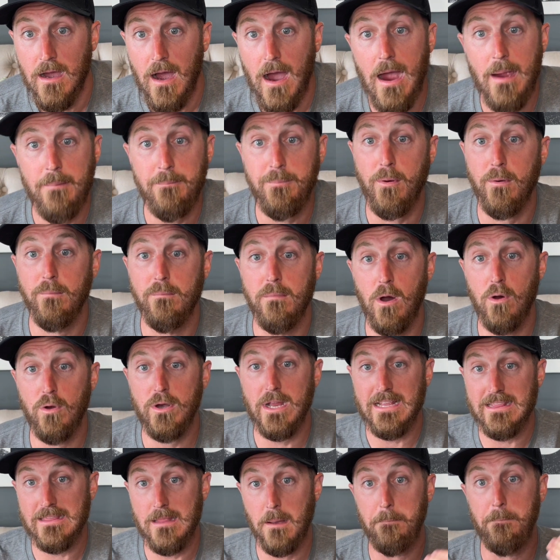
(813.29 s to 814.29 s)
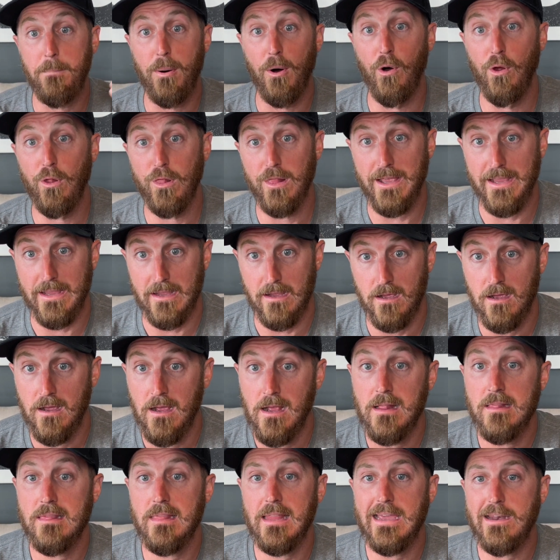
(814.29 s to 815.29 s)
I'm promoting the pulling
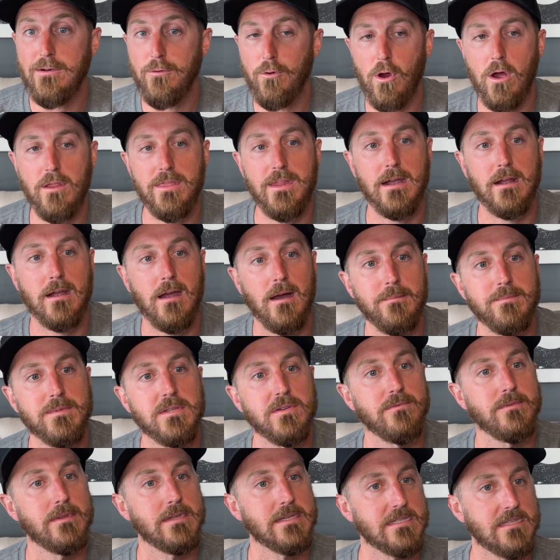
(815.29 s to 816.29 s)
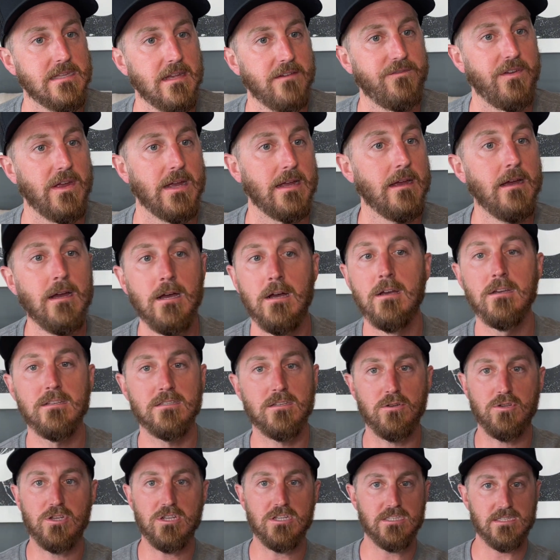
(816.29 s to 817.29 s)
later on that comes from the sniffing.
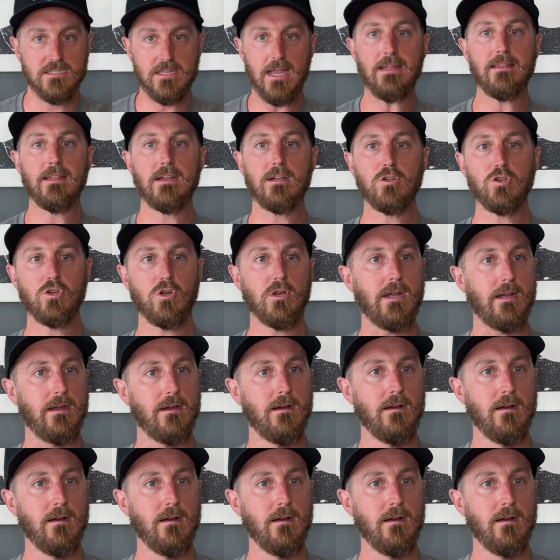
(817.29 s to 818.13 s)
So just stand like a tree.